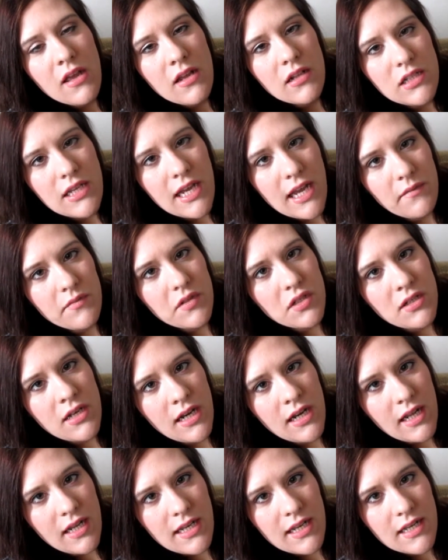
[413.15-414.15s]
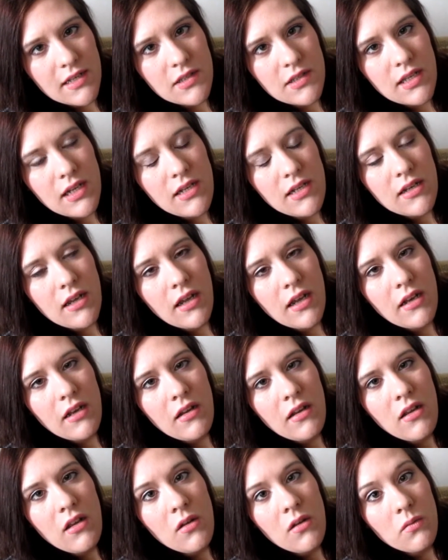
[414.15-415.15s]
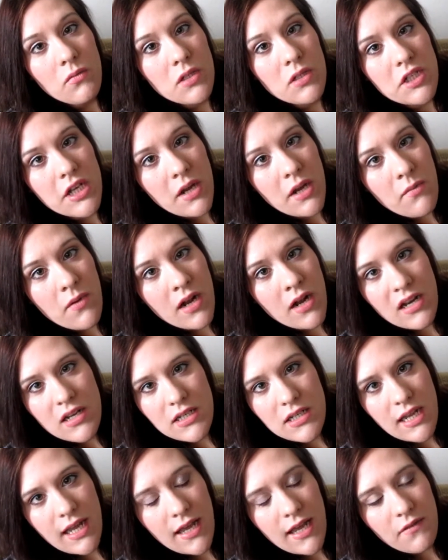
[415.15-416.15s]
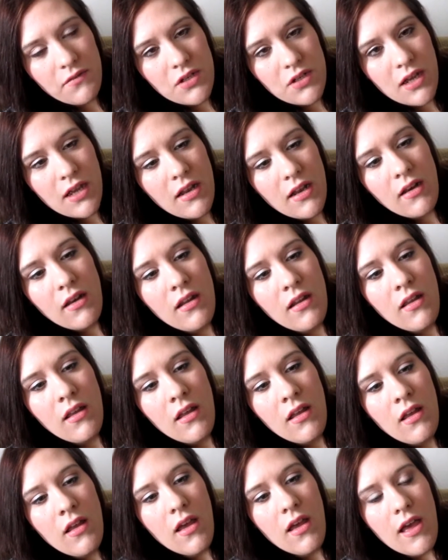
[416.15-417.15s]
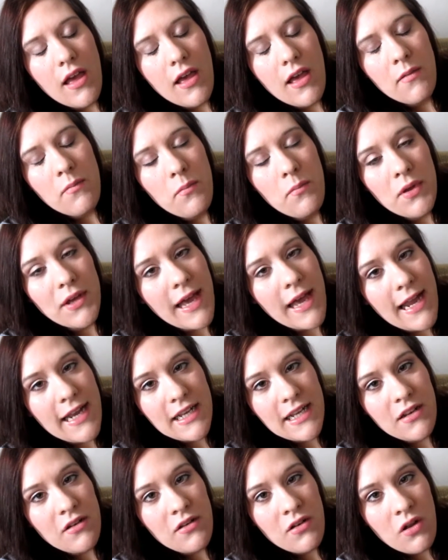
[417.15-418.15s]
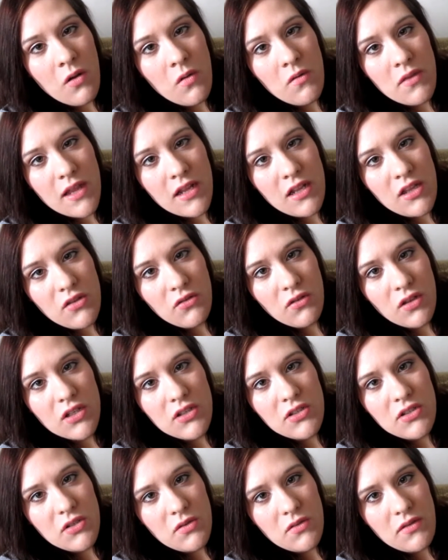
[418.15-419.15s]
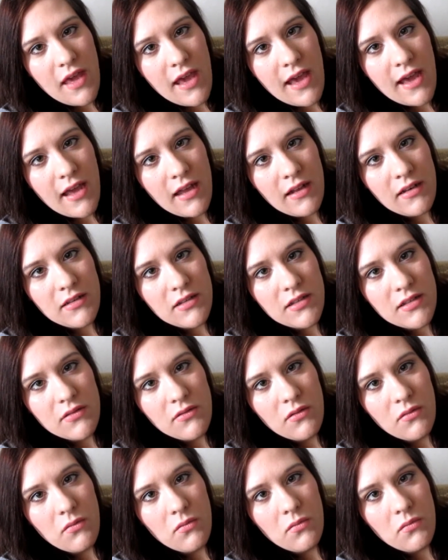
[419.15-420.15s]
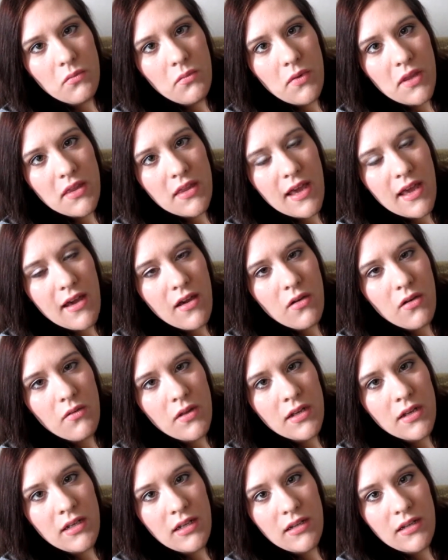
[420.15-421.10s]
to have genetic testing done, which I wanted to have done, um, but I didn't know that you could do that without a